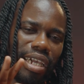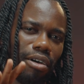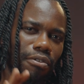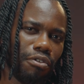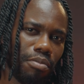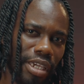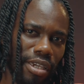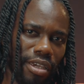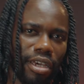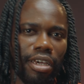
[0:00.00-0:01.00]
Now, for
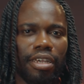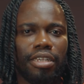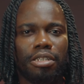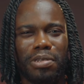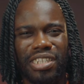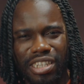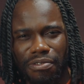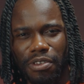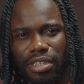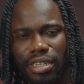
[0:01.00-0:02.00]
me,
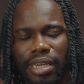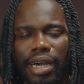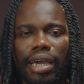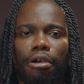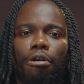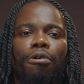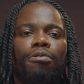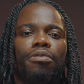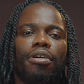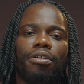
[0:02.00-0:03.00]
specifically, I
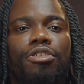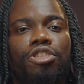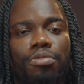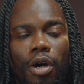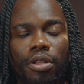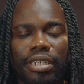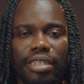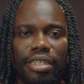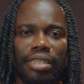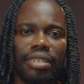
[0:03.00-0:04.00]
own the Small
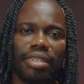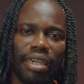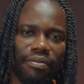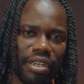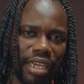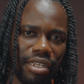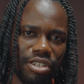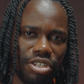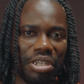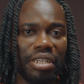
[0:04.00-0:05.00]
HD
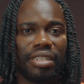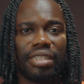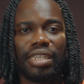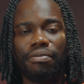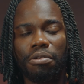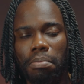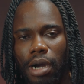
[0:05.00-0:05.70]
7-inch Indy 7